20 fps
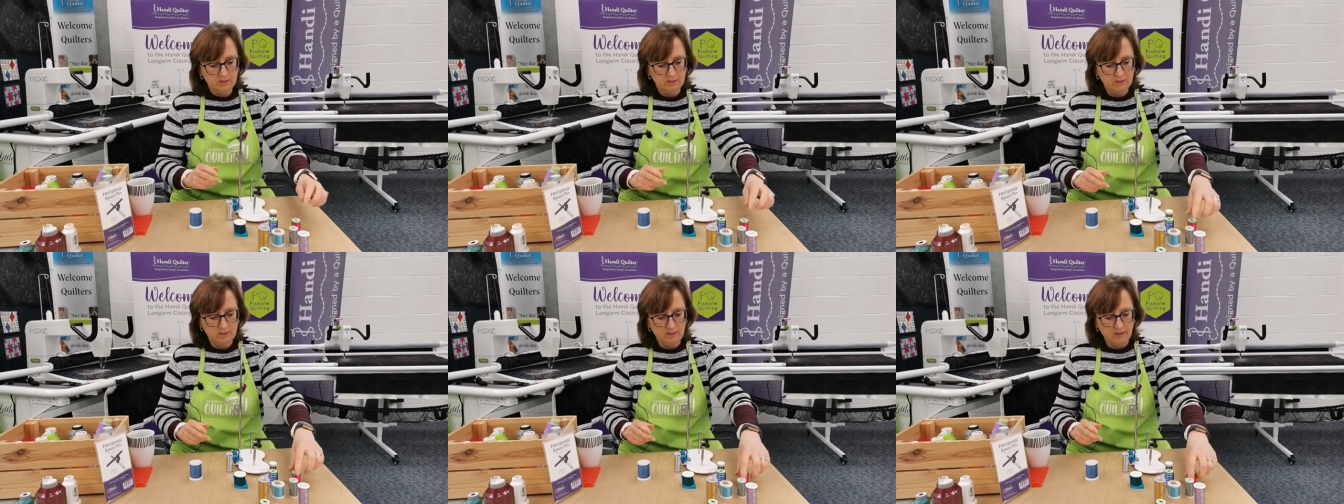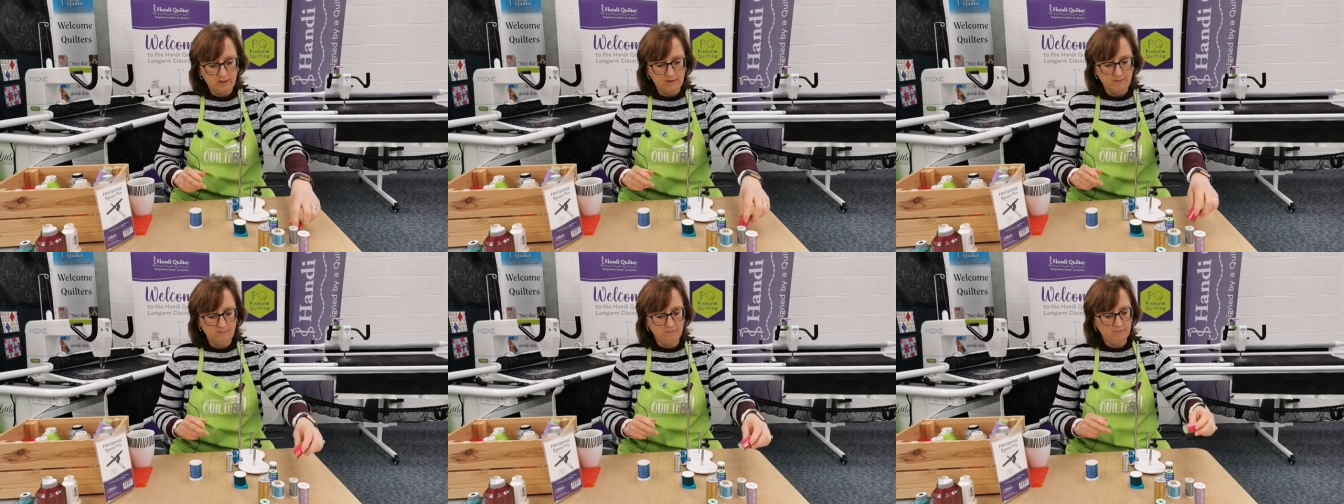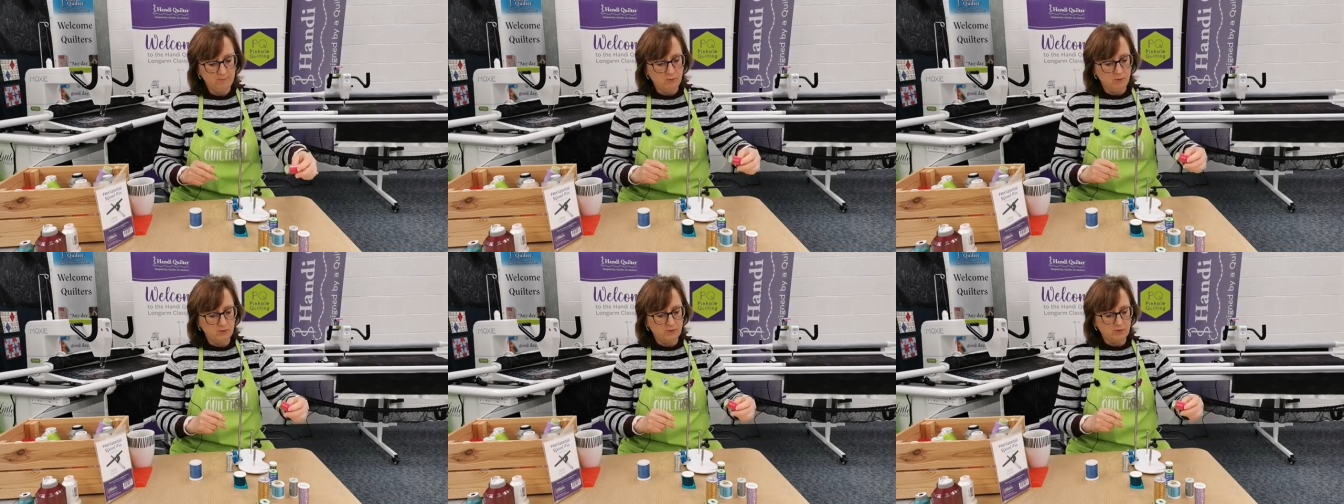to
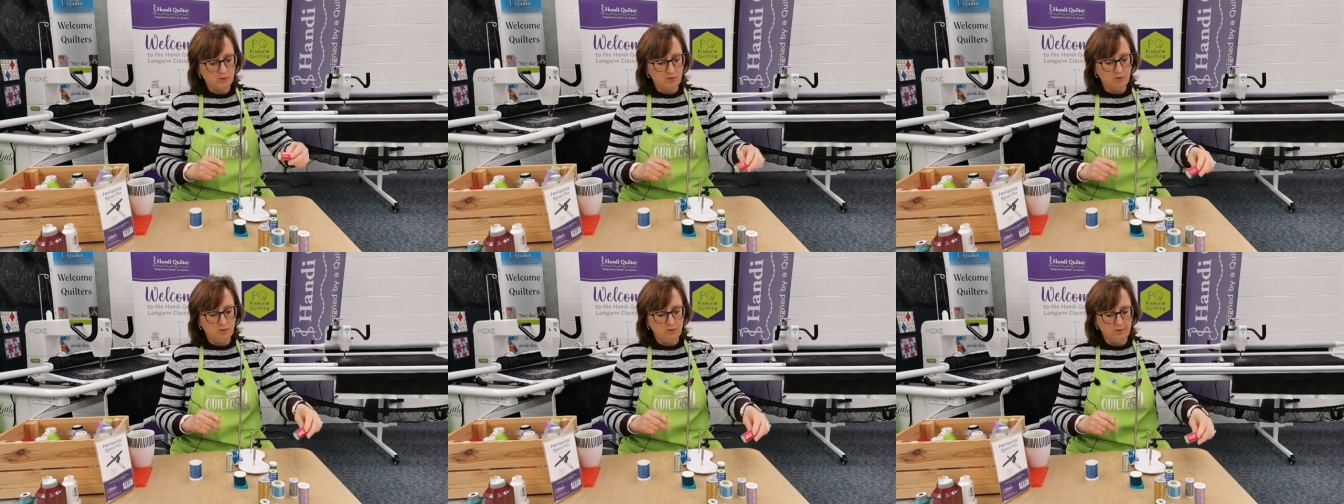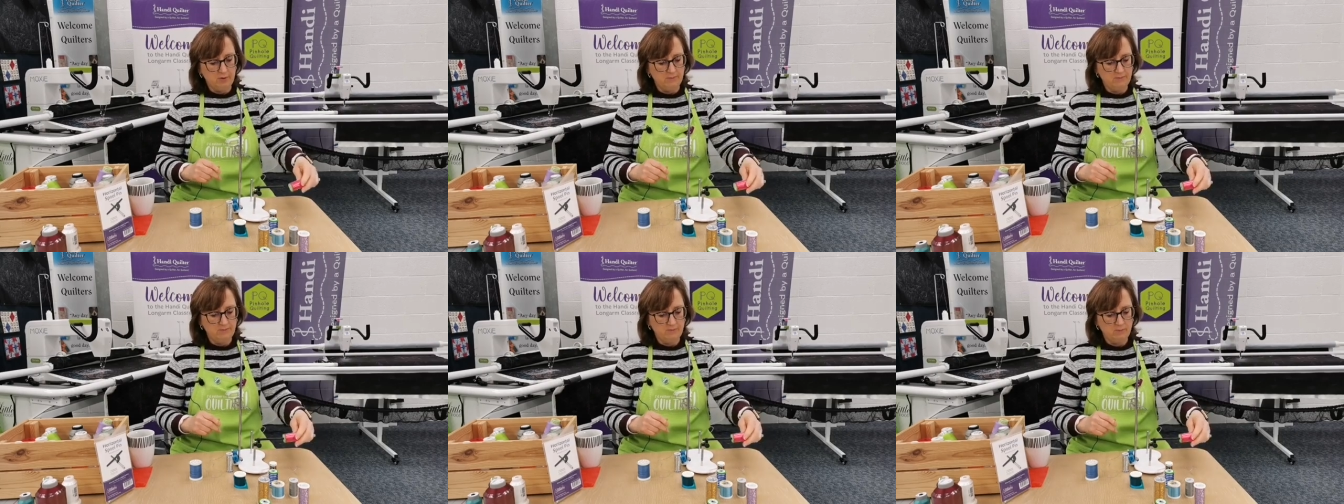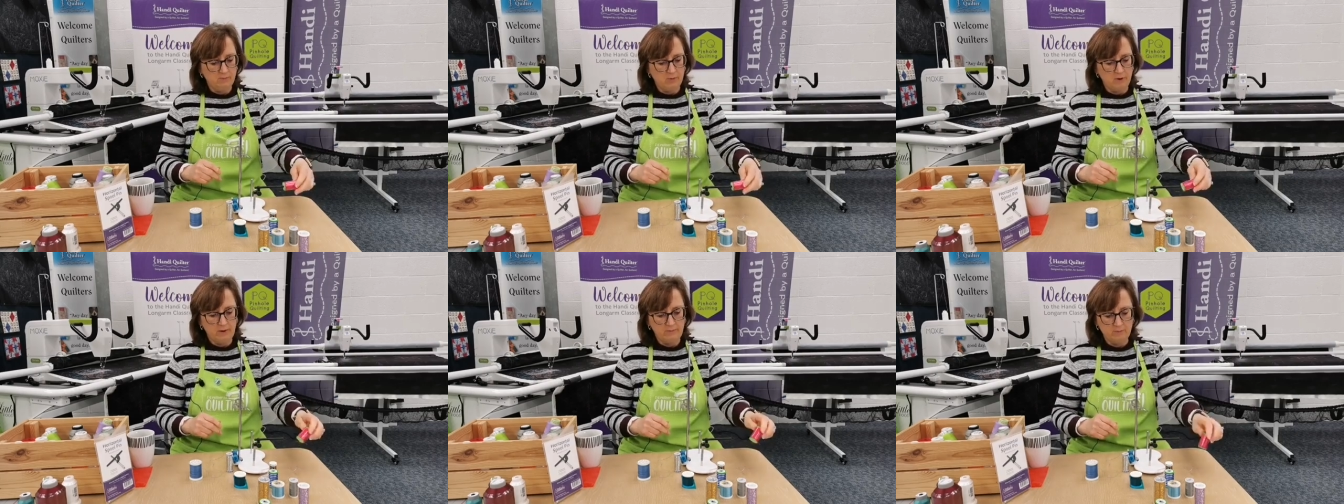then put on
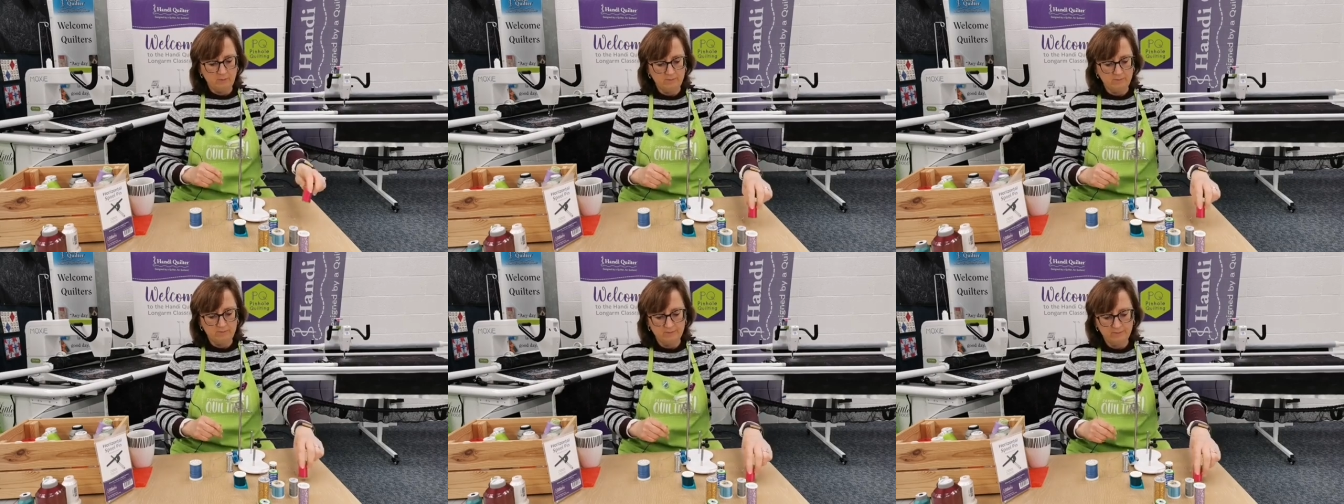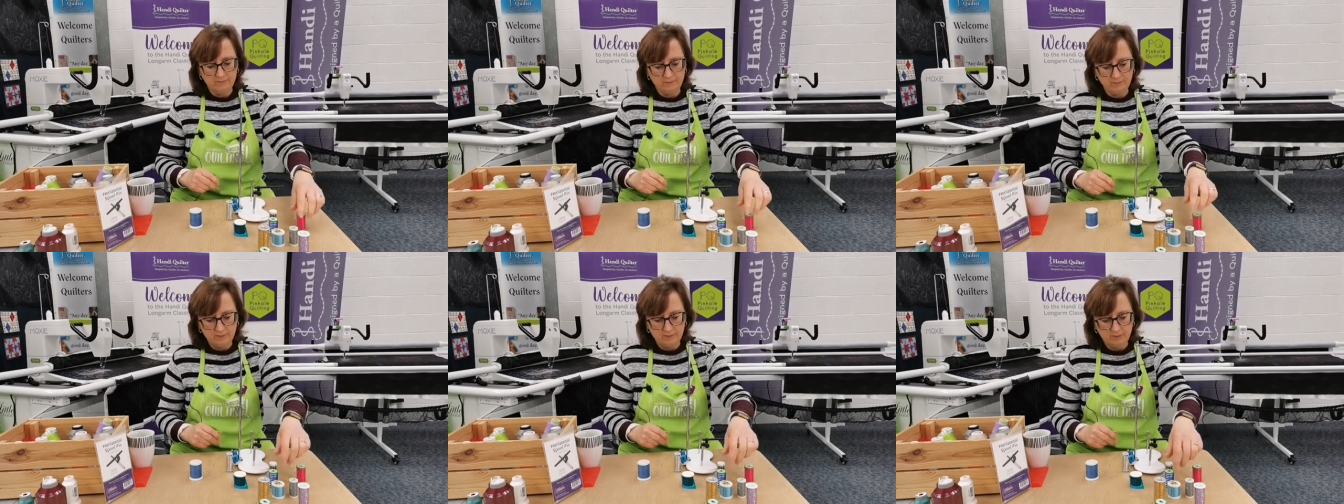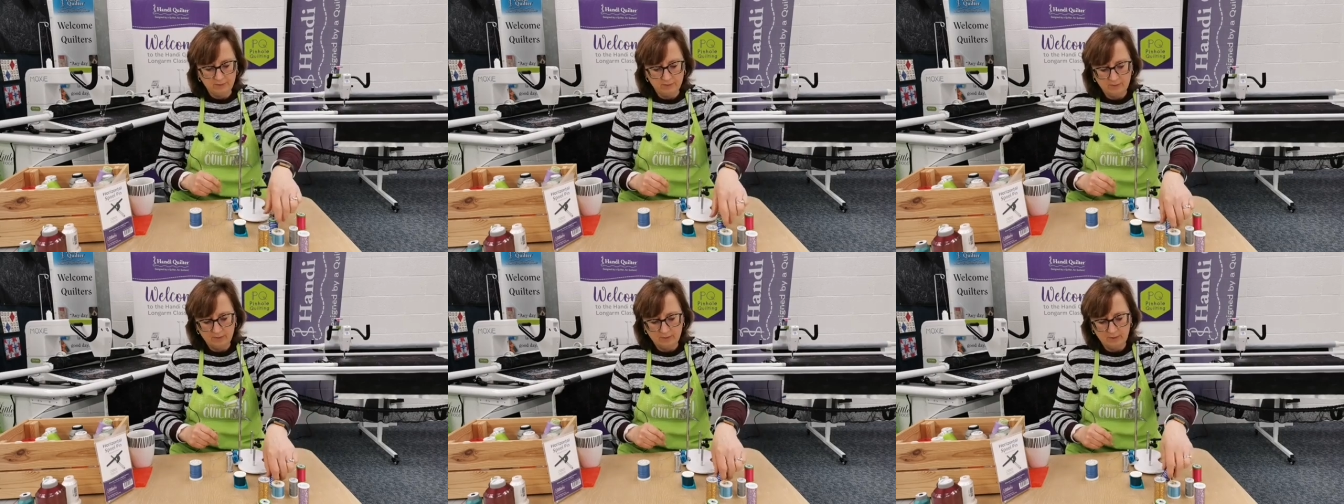whatever
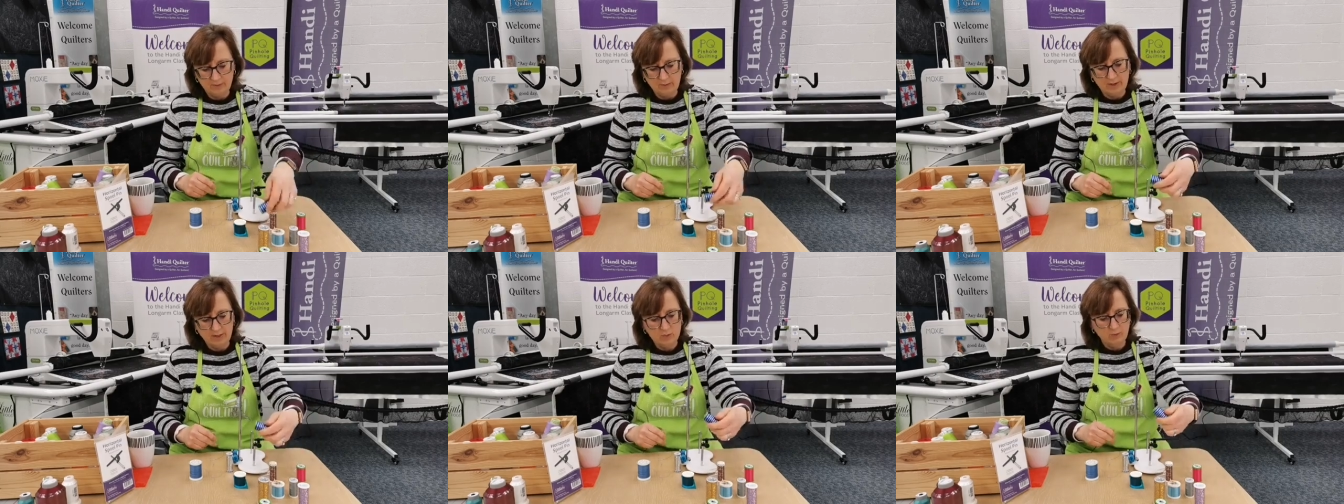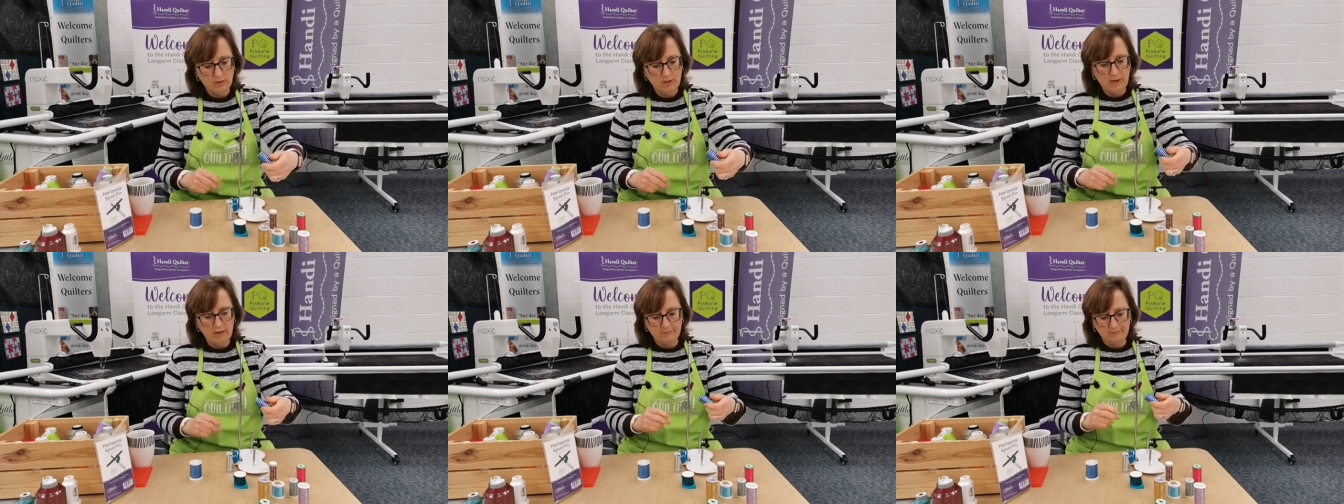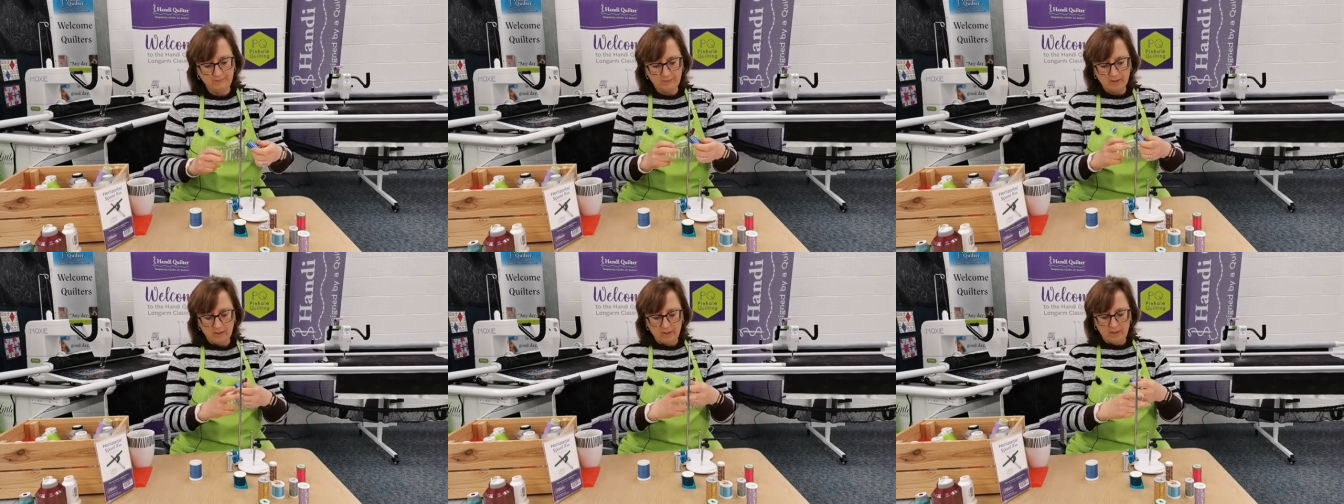threads we like.